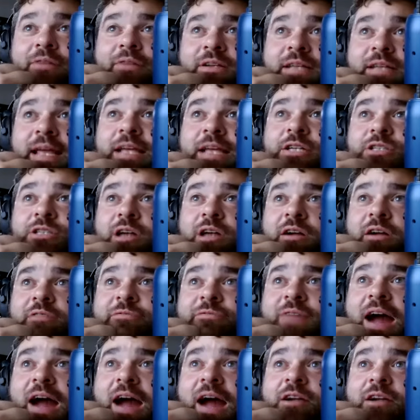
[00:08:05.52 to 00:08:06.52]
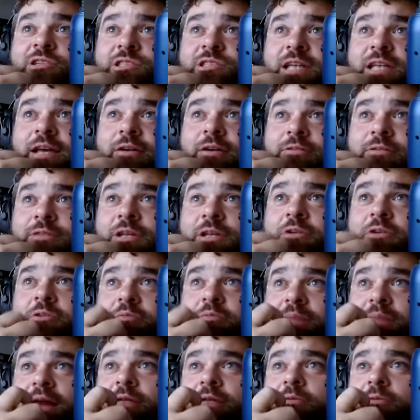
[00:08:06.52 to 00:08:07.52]
t-shirt fire sale too,
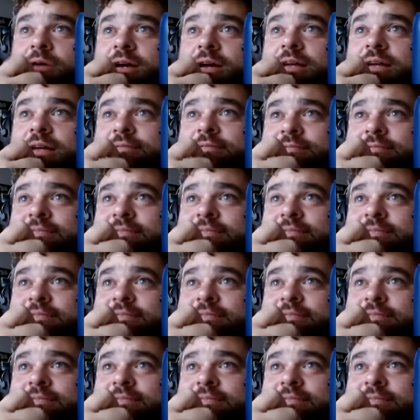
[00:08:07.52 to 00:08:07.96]
by the way.